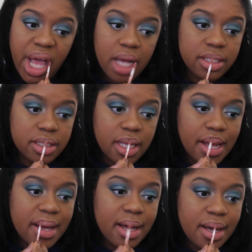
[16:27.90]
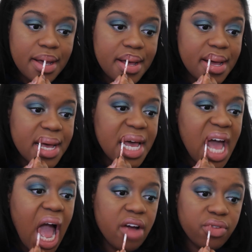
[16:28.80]
This is like
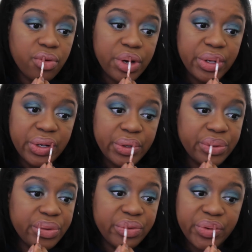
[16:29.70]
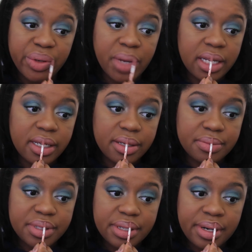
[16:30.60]
for real nude for my lips